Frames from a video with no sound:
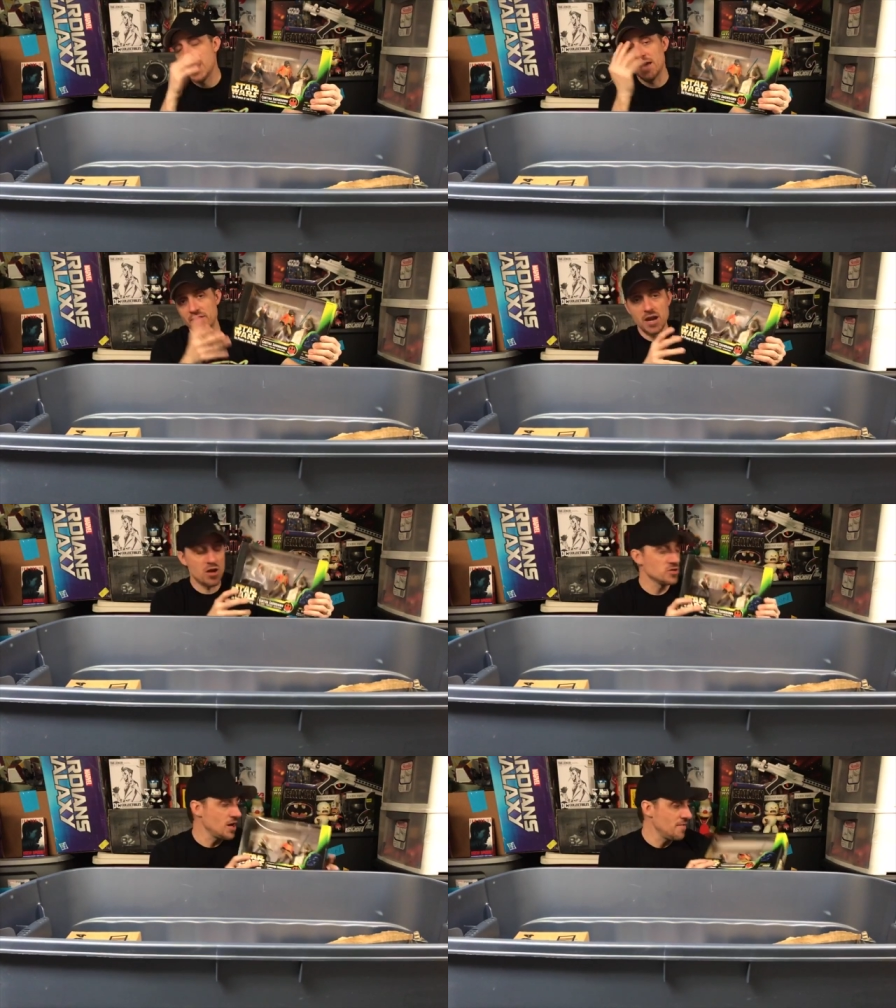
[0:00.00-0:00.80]
And then I
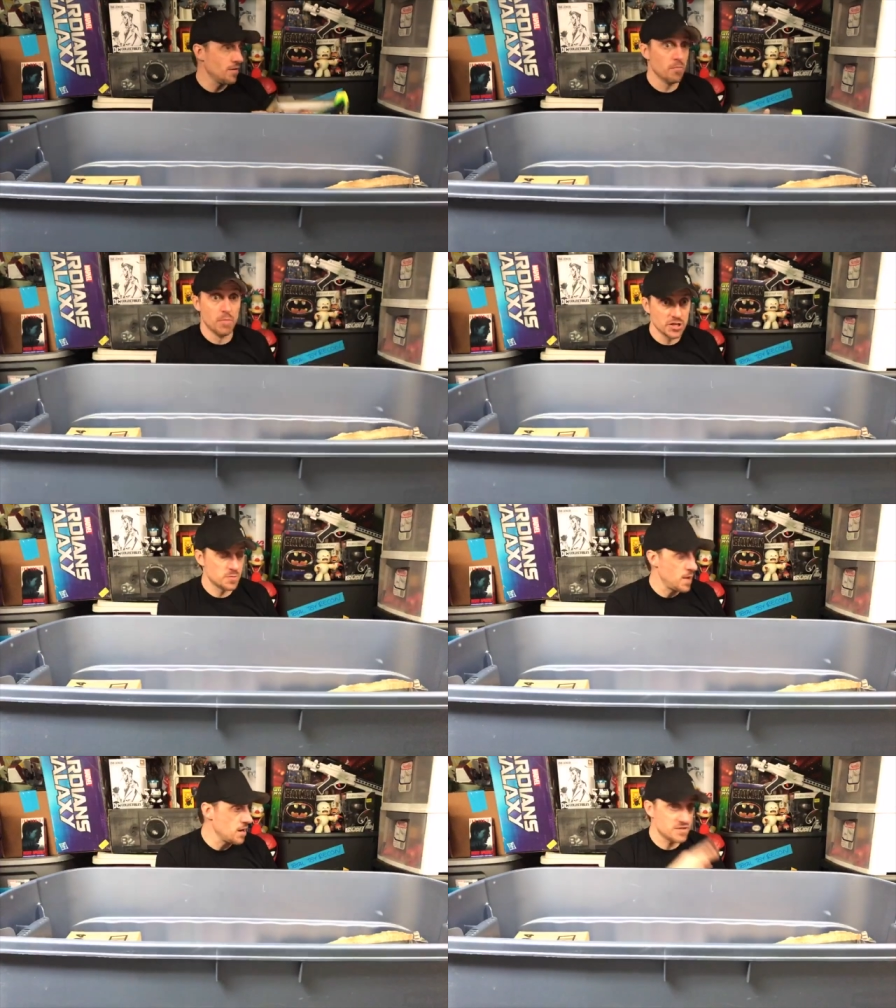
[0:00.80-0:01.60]
also have a much
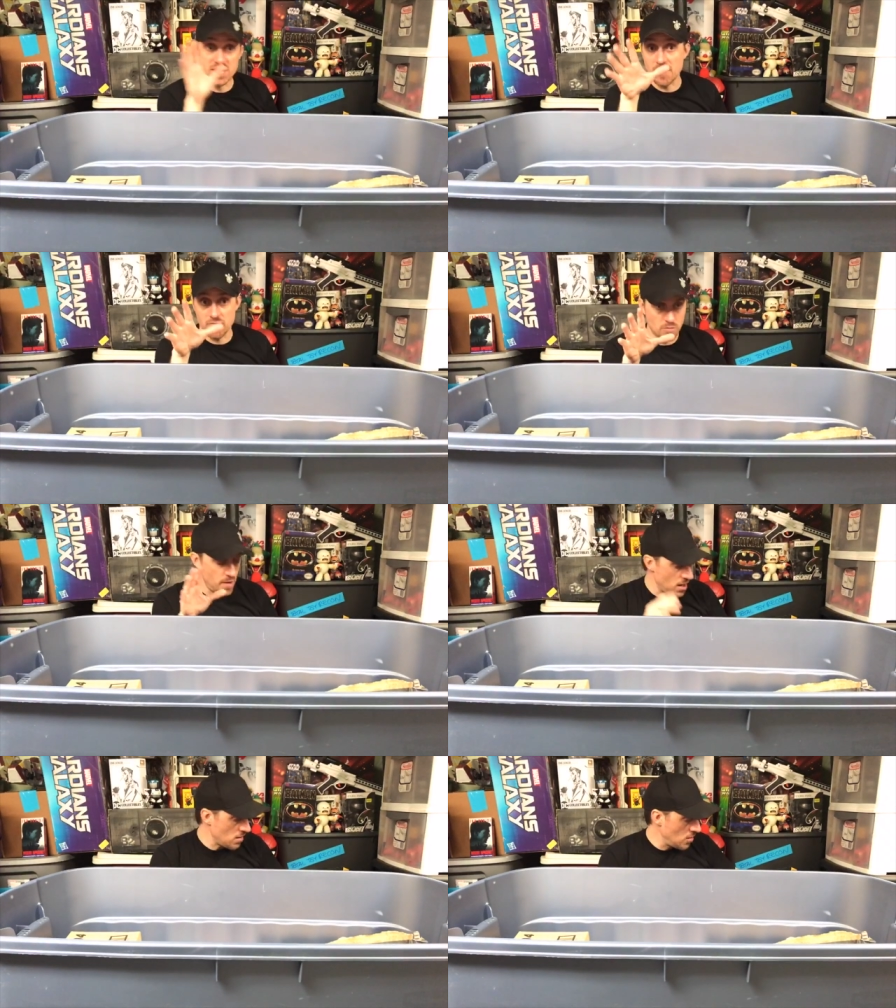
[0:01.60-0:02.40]
better... Several
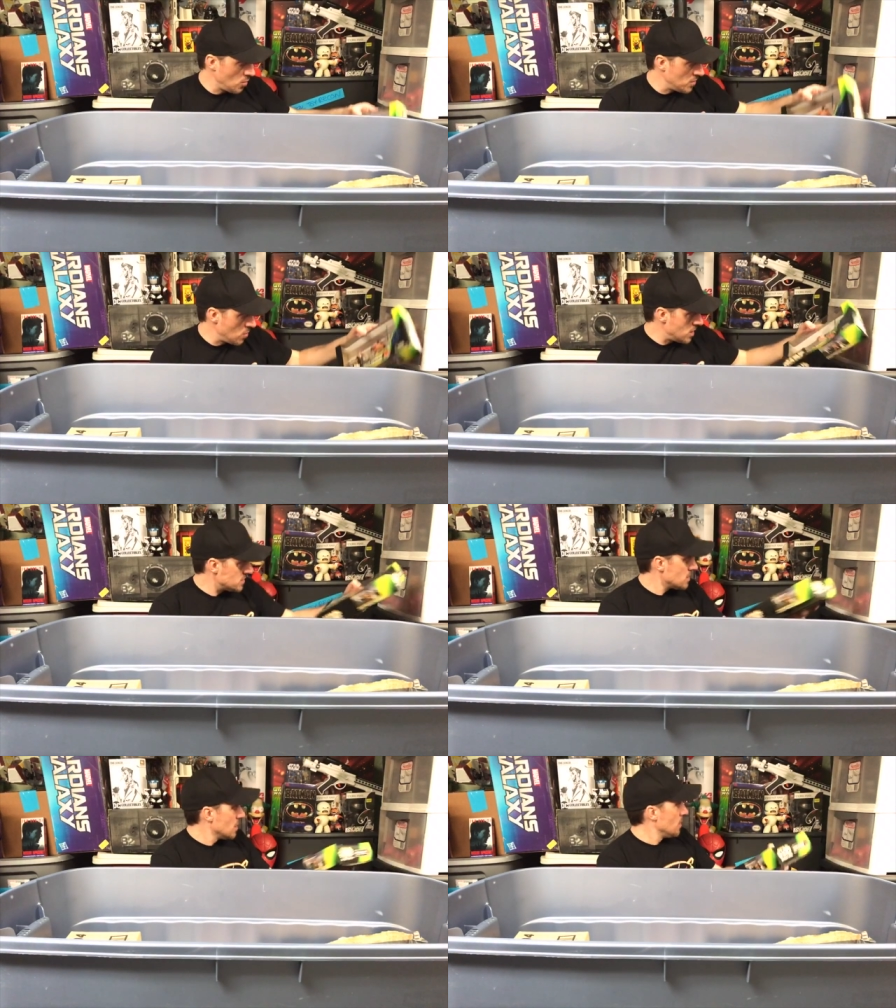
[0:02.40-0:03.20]
better Obi-Wans.
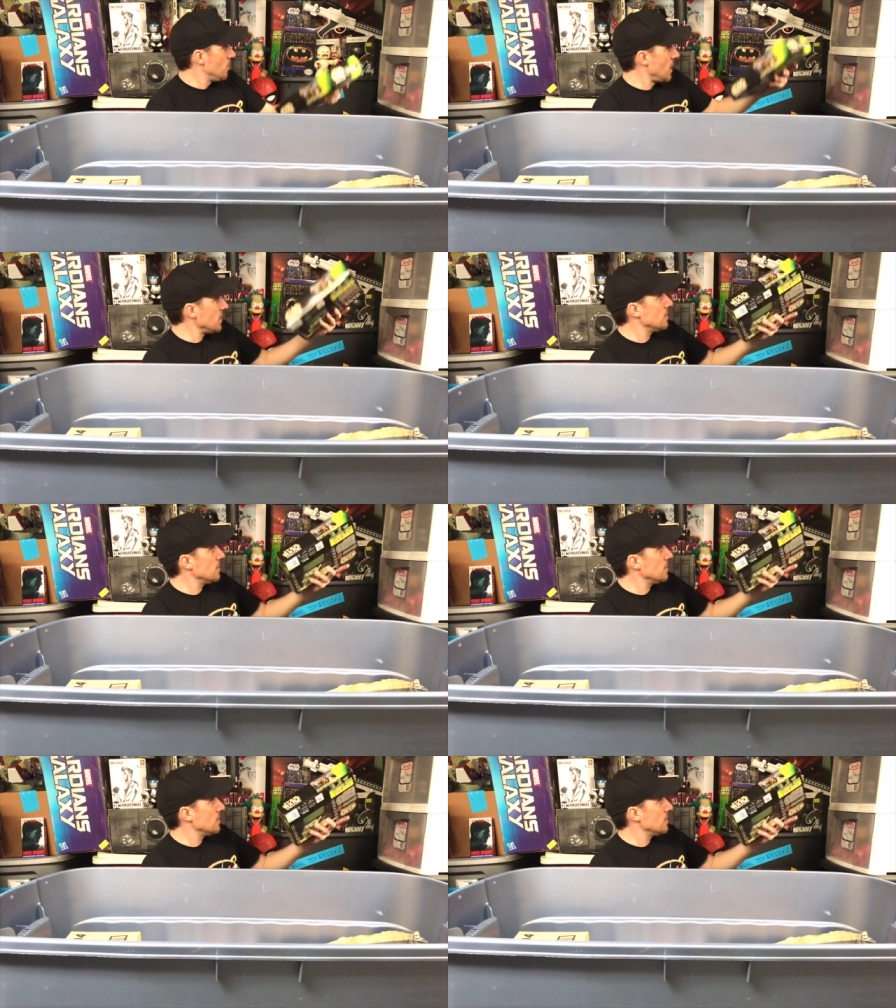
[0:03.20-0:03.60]
But